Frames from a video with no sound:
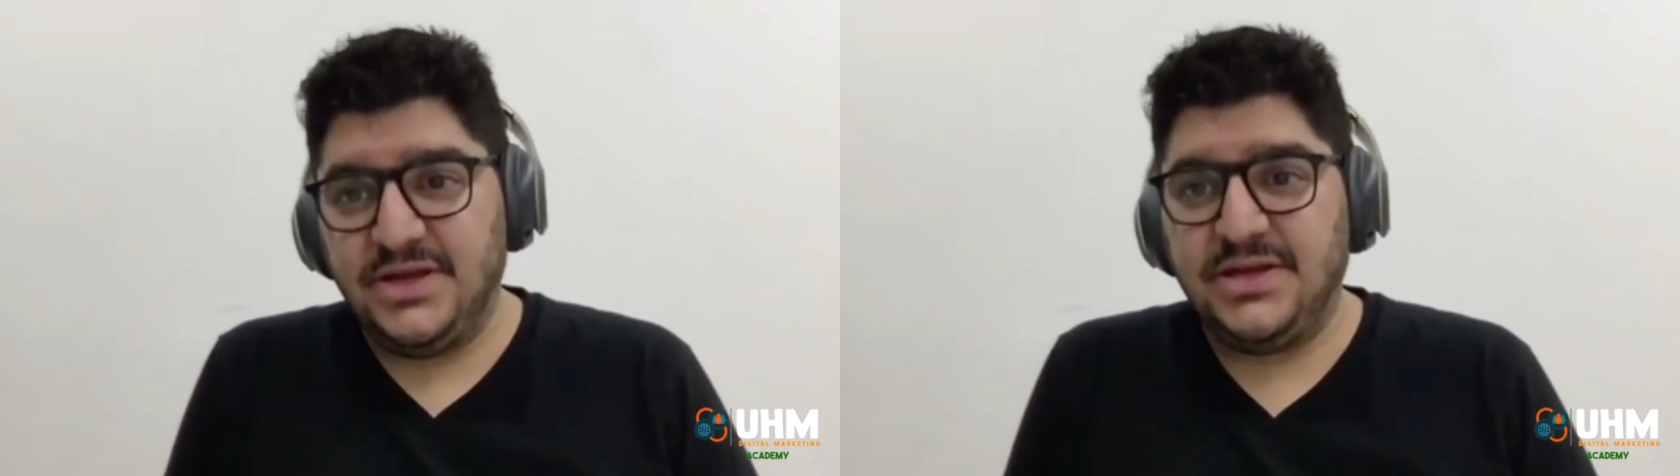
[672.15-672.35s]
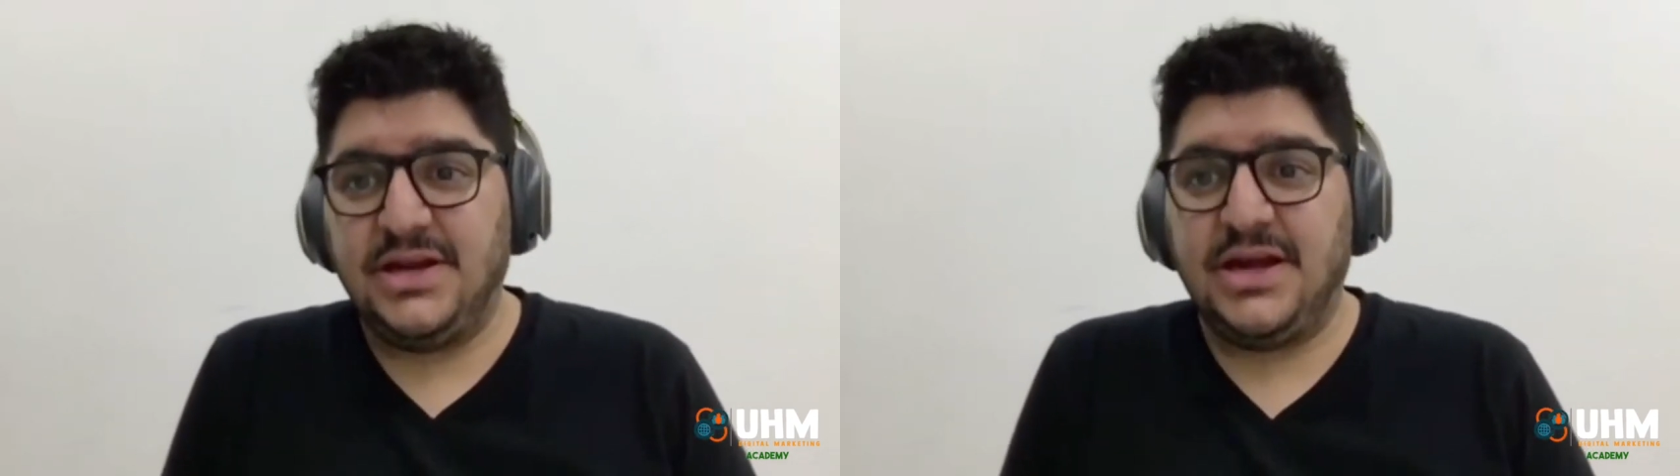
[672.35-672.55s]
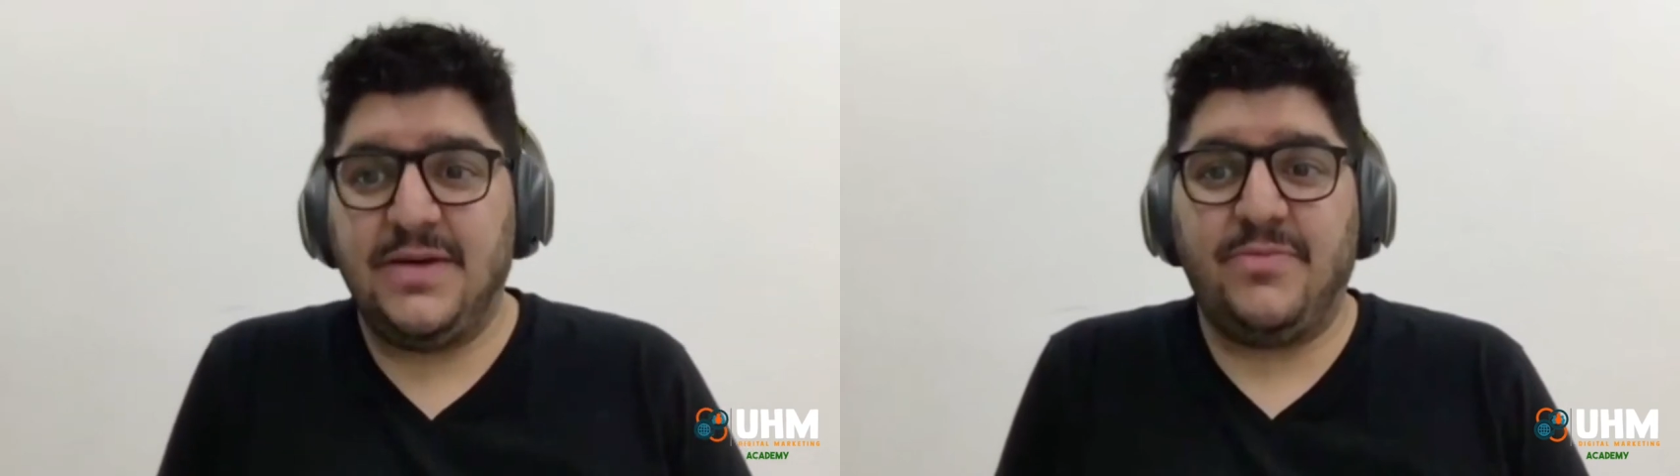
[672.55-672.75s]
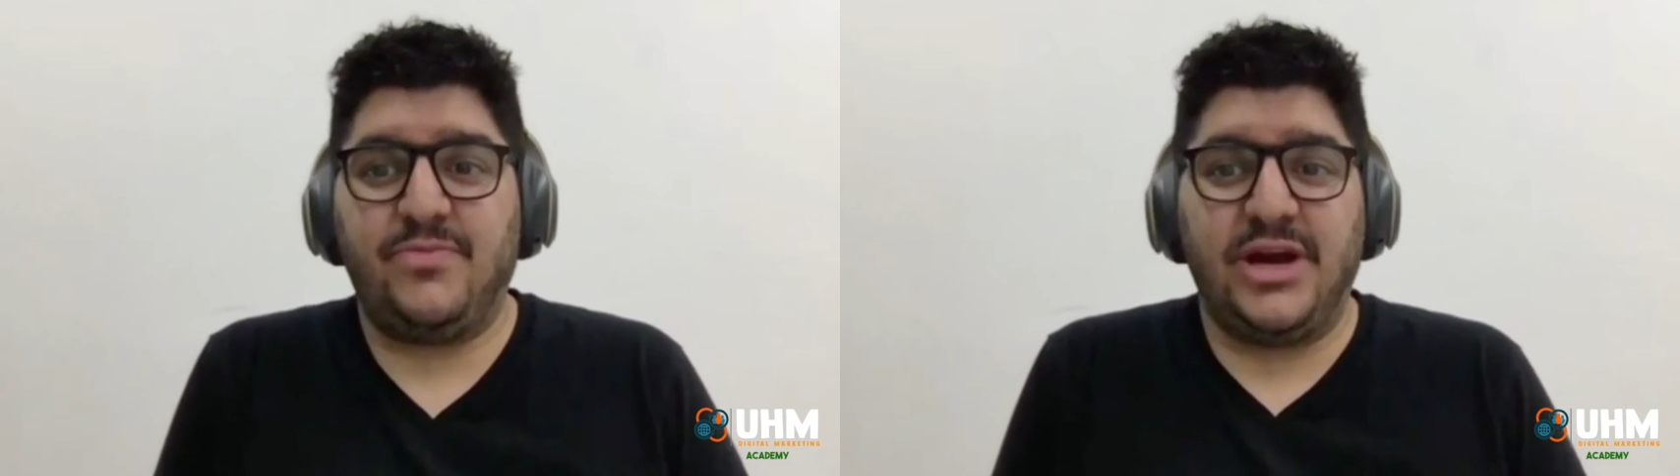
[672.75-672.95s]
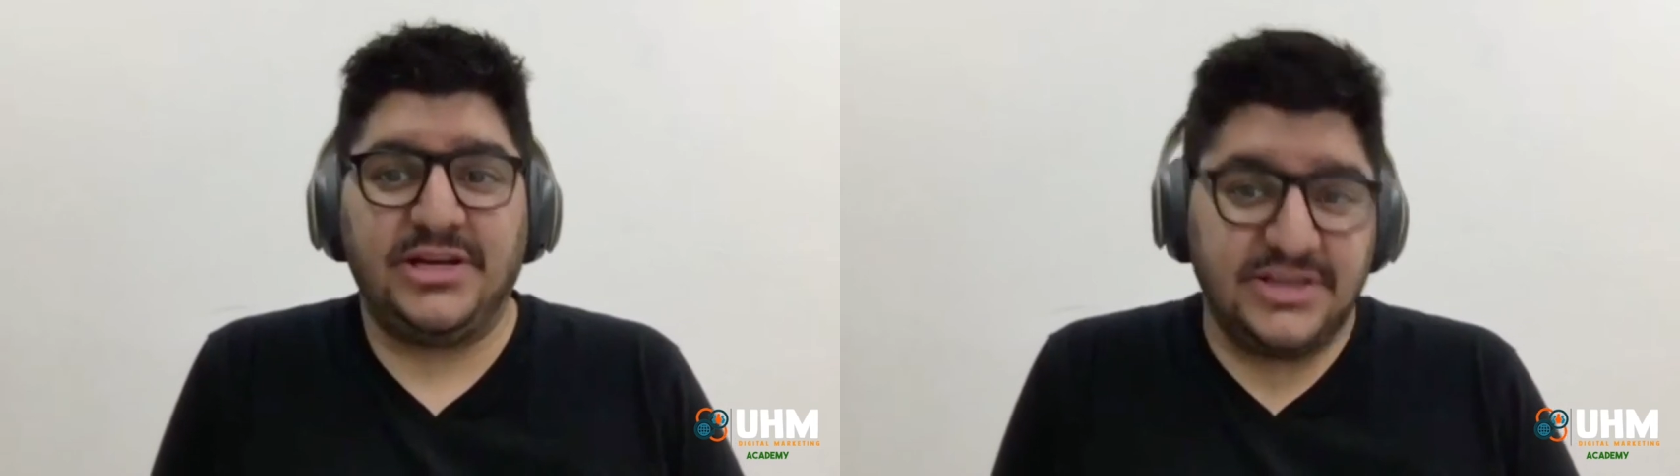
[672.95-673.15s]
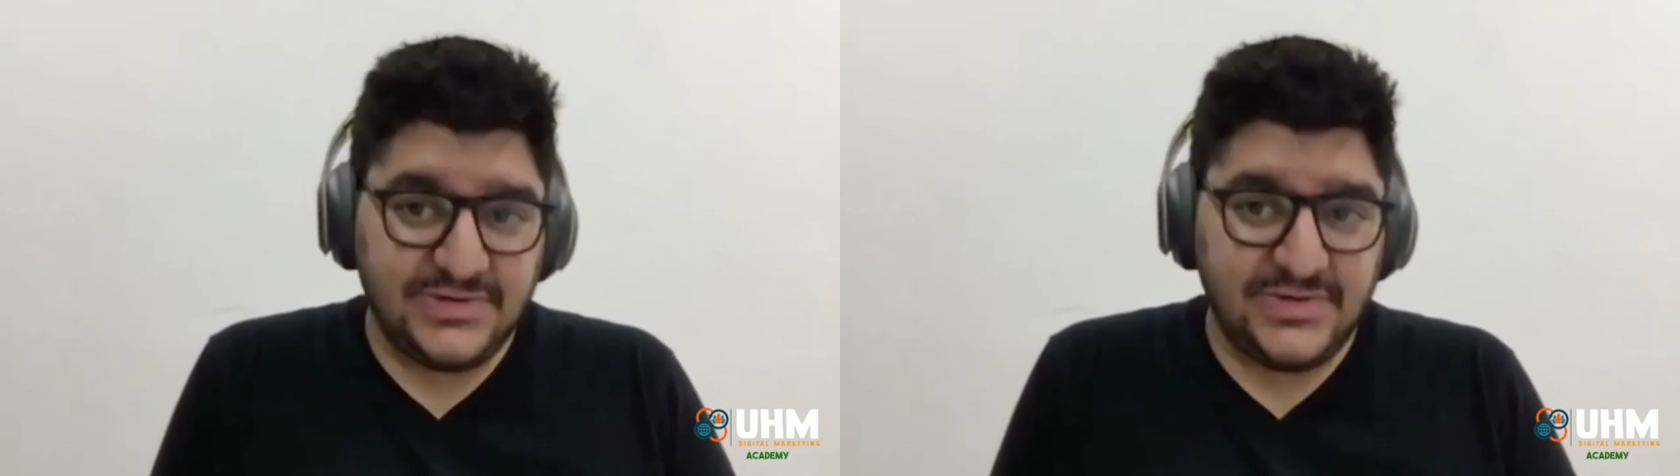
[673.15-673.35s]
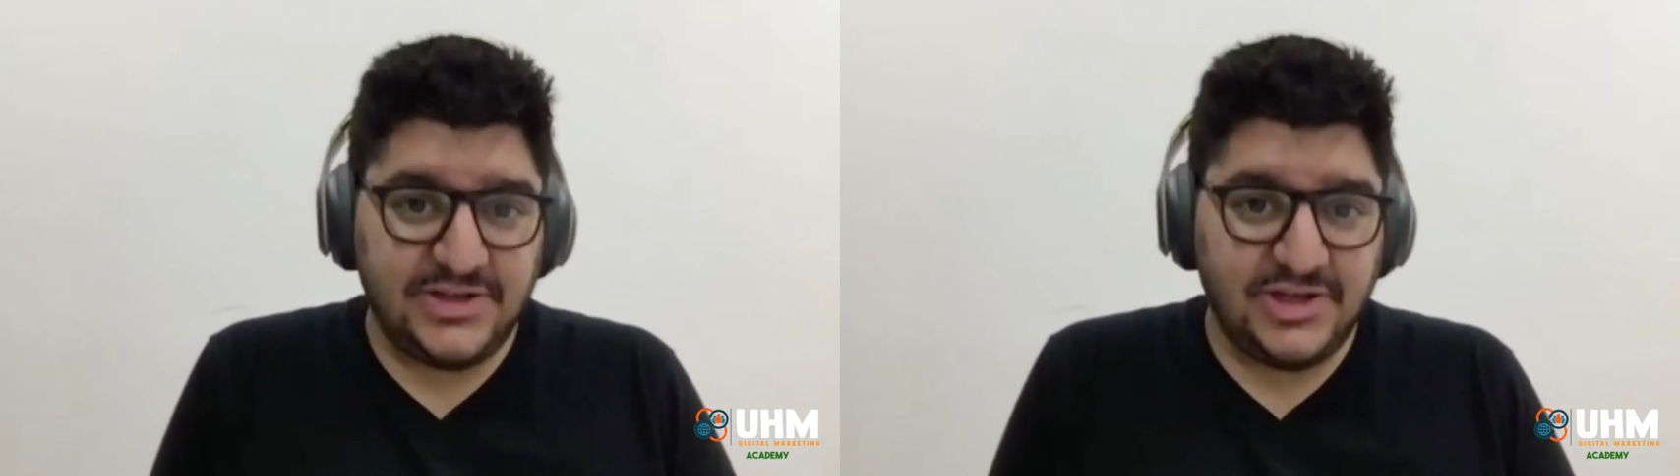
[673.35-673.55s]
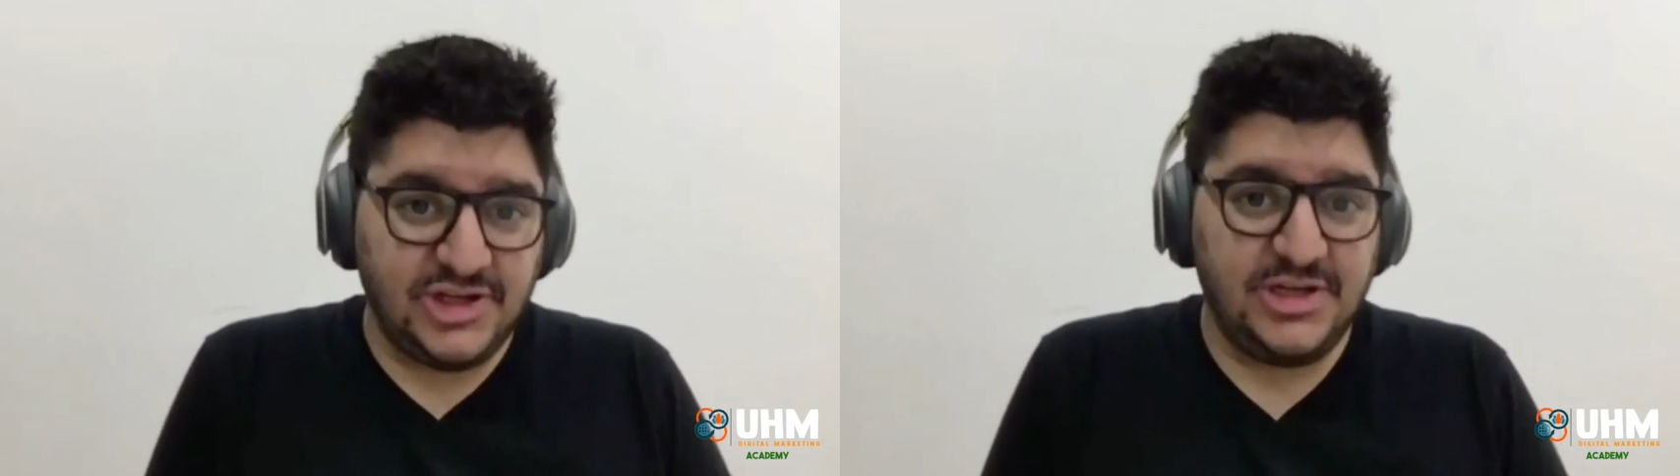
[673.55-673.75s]
it didn't have a pricing
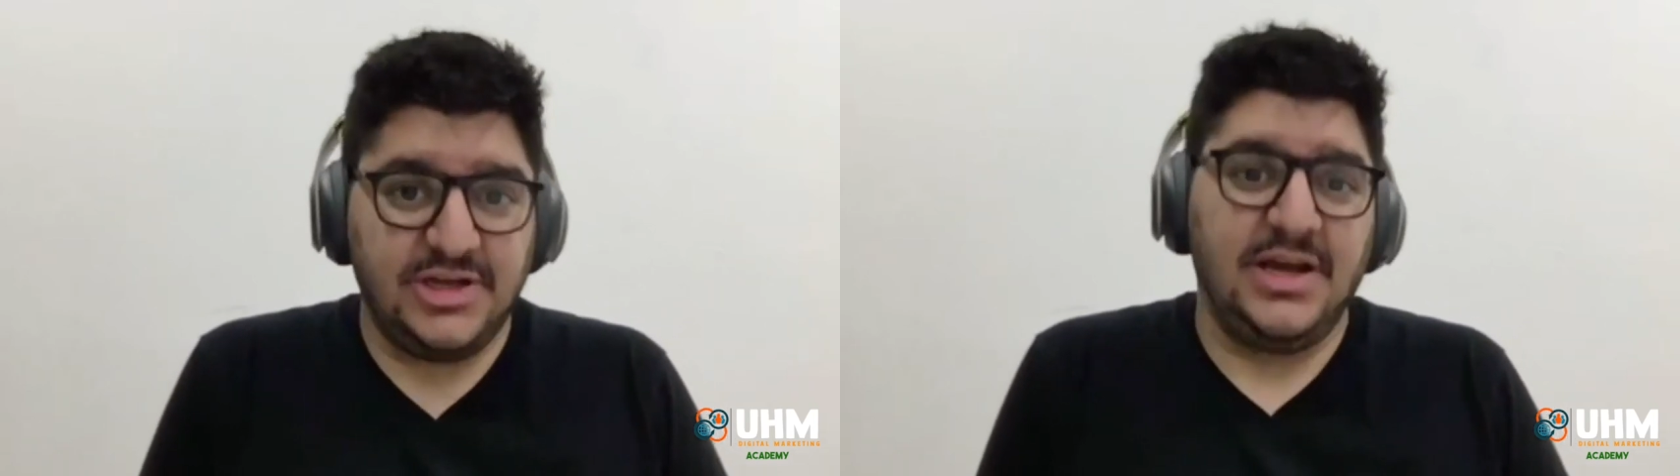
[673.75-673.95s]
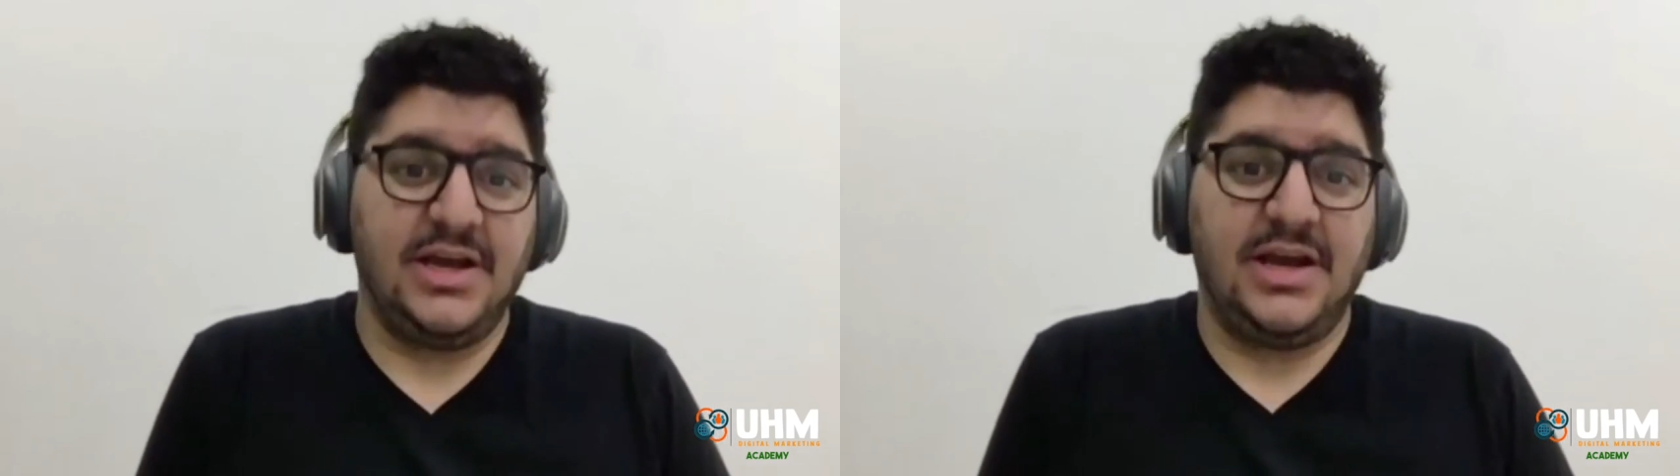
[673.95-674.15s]
strategy,